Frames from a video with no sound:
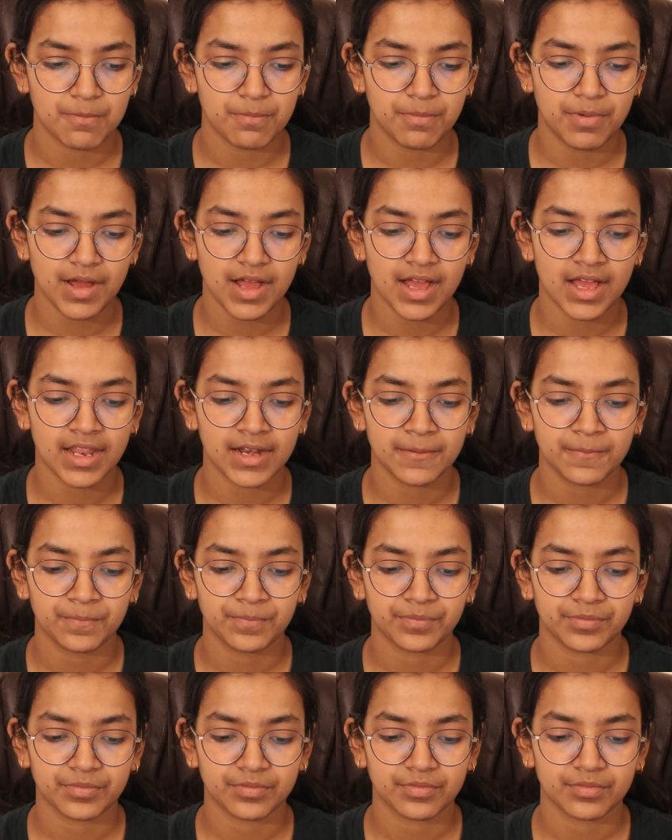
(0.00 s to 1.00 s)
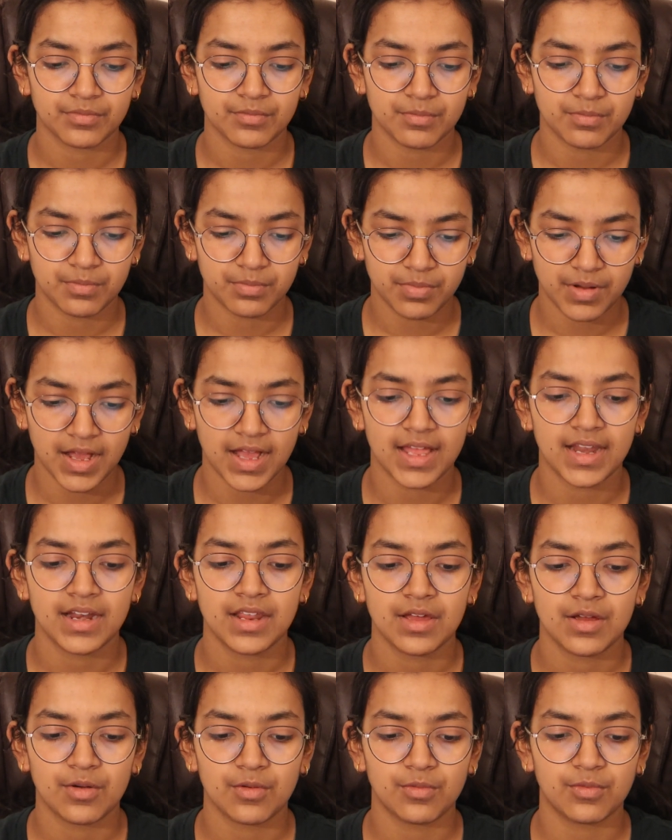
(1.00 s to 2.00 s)
But
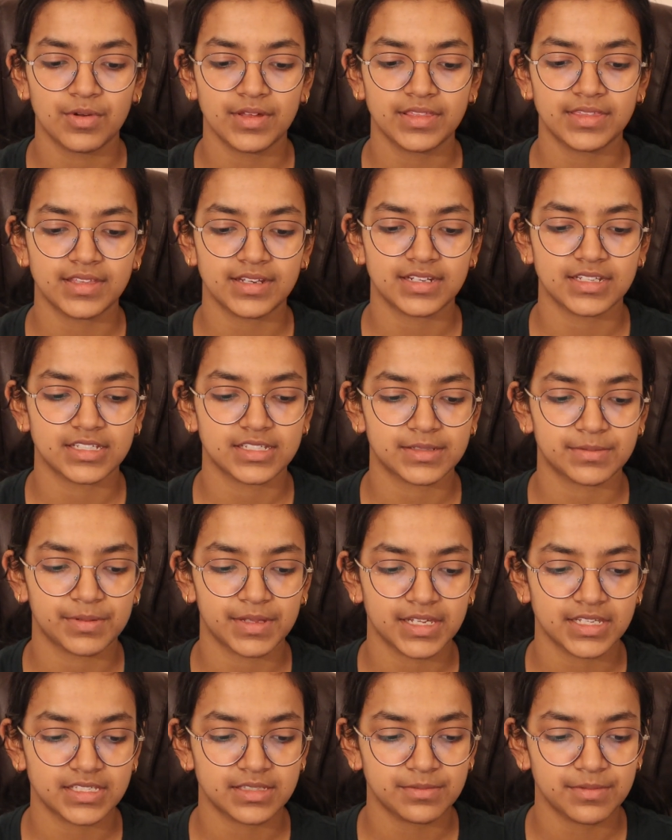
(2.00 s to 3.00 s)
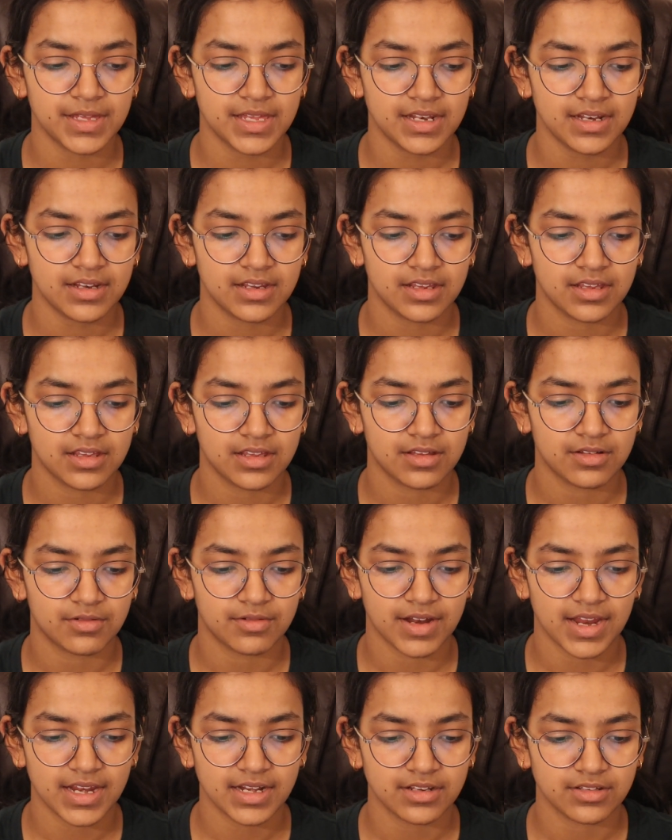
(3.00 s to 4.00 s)
with the displacement,
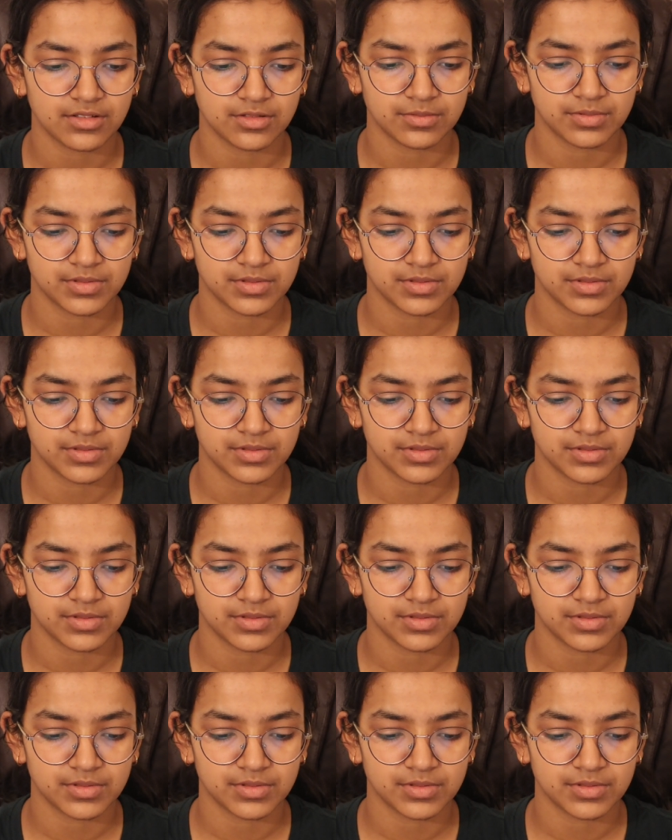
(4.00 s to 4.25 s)
right?